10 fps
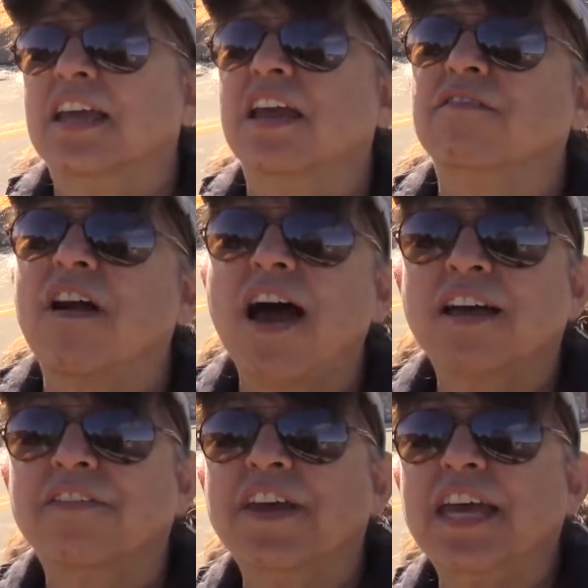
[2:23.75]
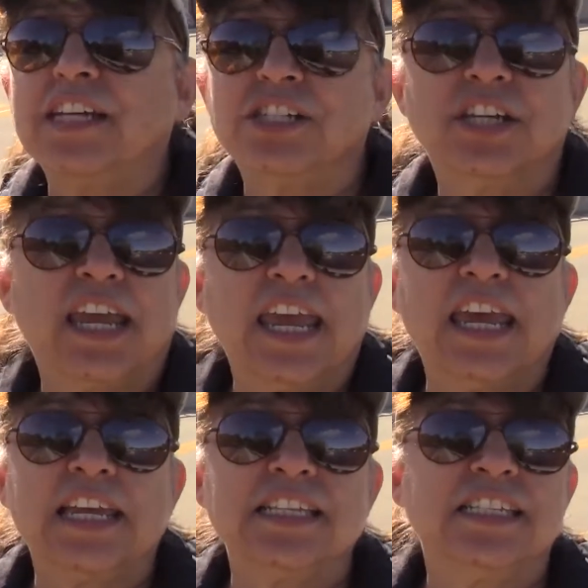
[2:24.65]
And rockfish
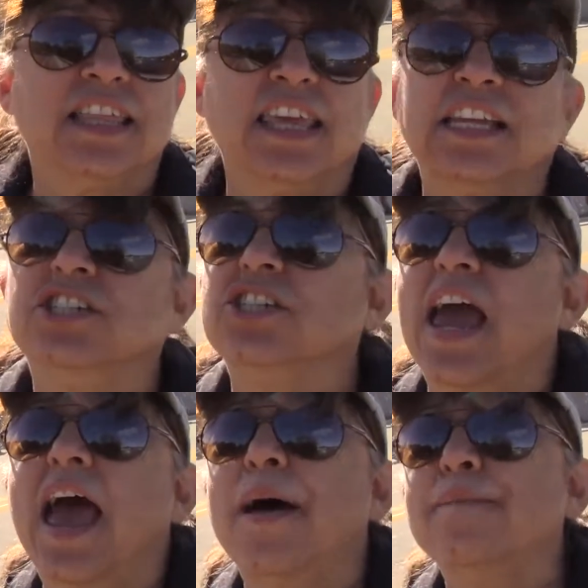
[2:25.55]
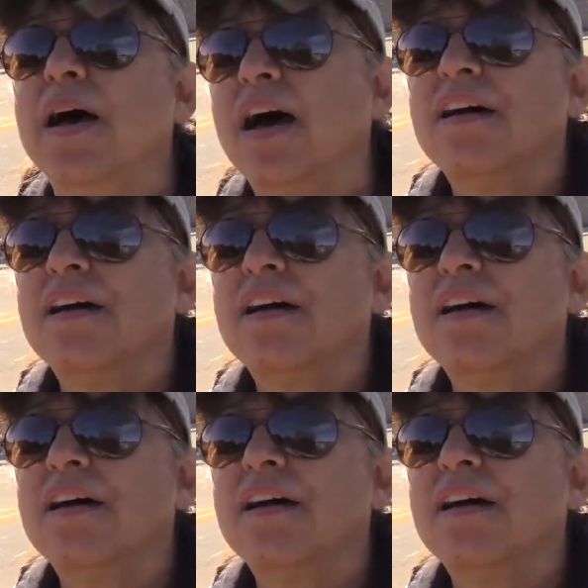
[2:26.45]
is the gem